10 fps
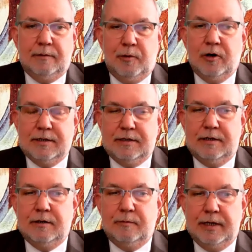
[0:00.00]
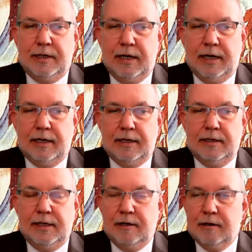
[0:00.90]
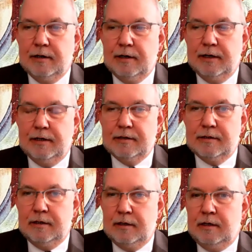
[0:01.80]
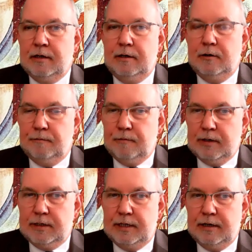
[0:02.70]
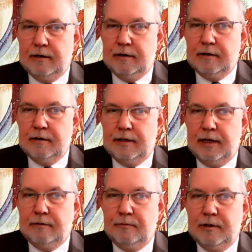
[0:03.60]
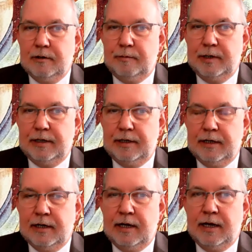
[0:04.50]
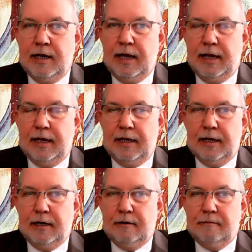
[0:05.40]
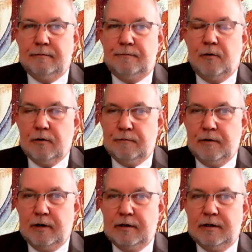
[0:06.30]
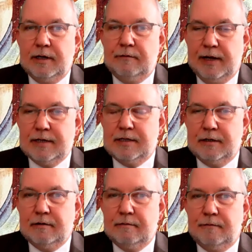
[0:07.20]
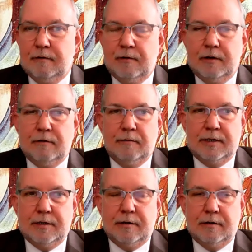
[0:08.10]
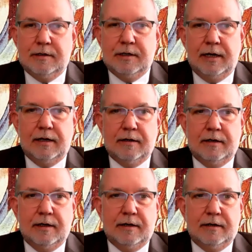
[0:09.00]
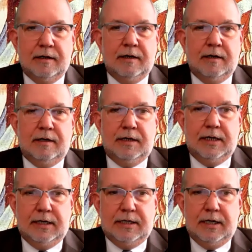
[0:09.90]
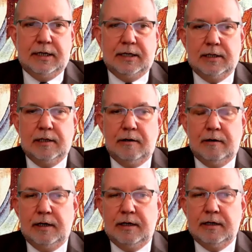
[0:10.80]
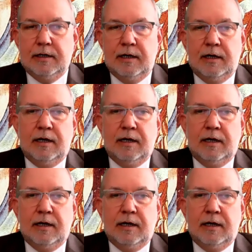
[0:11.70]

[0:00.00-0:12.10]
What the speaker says: poised to be a leader in this new frontier that will be a forefront research and teaching and learning